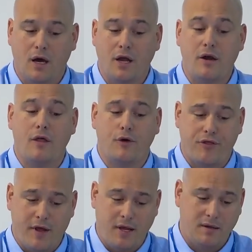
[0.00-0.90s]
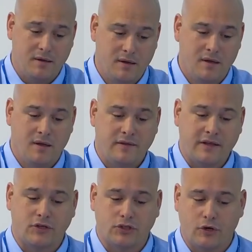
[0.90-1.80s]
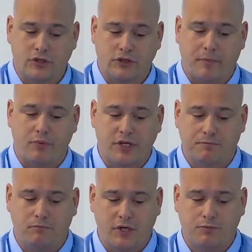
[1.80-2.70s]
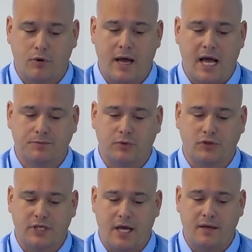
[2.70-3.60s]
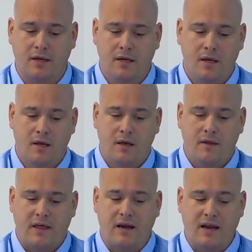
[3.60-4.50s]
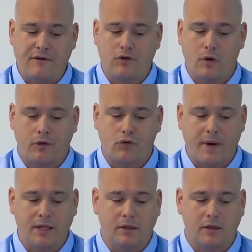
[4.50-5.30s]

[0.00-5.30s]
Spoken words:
Another thing that the surgeons at Bridgeport Hospital said that a knife going through my